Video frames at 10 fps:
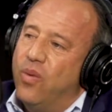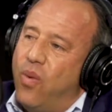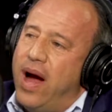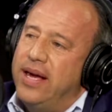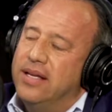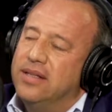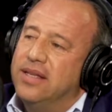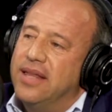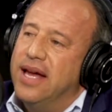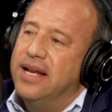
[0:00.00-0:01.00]
why is
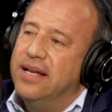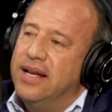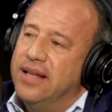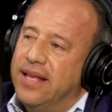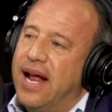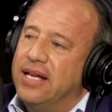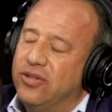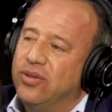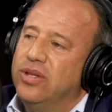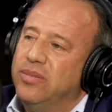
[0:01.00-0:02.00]
it then that I
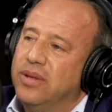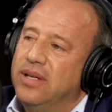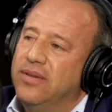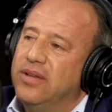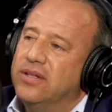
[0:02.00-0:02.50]
truly believe